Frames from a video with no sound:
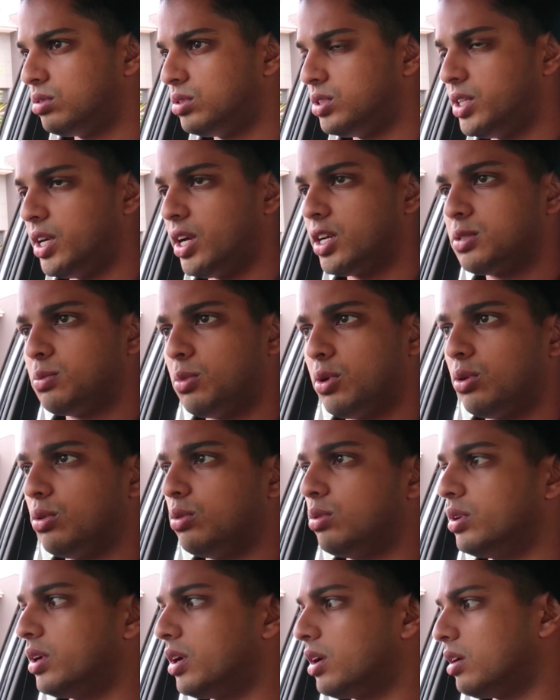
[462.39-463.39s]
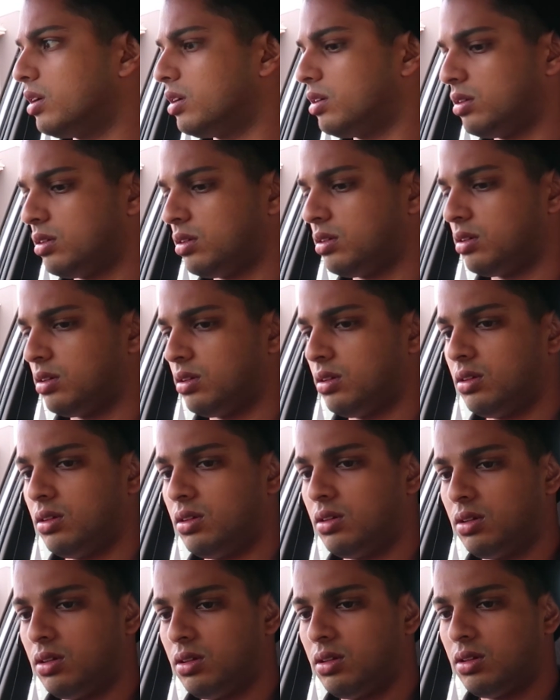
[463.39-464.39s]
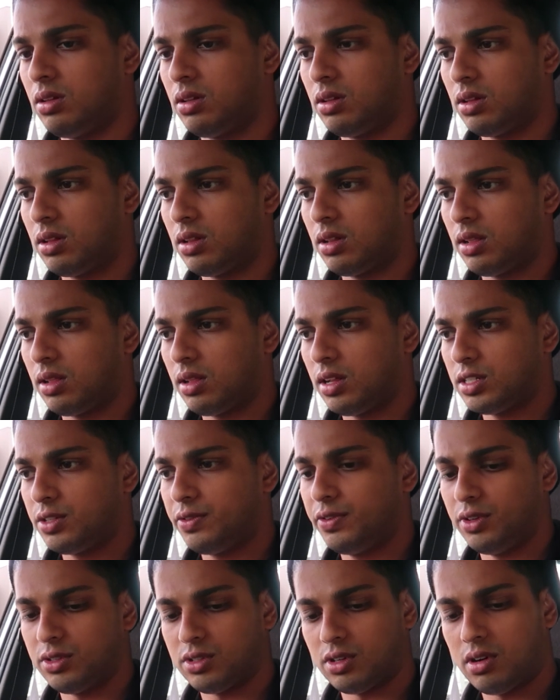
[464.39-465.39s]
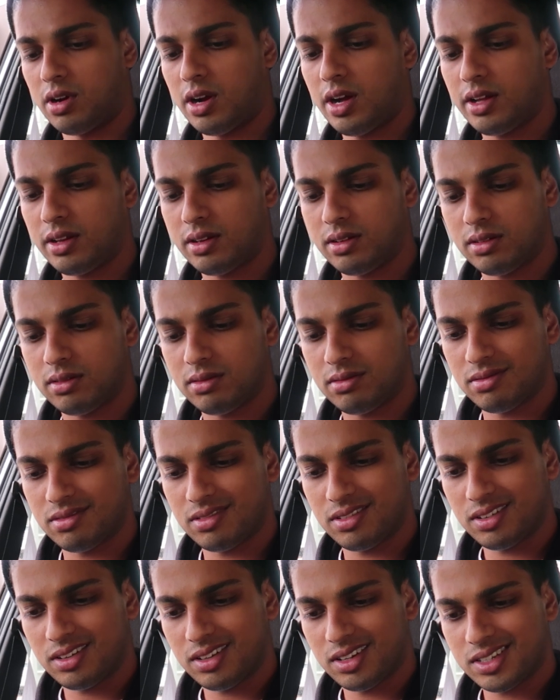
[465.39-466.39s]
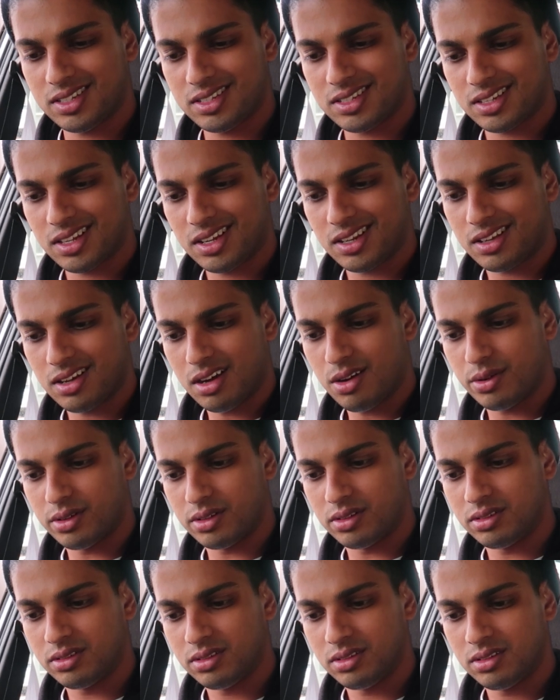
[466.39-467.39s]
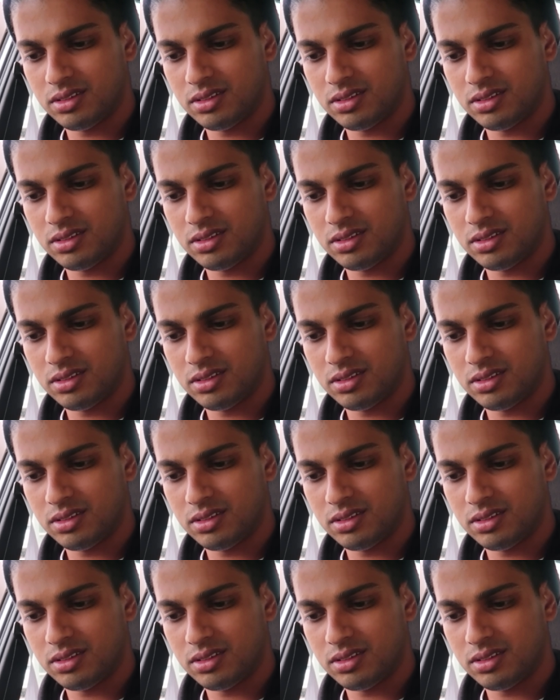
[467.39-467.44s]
GX model, yeah. Clutch feels alright. Let's get going.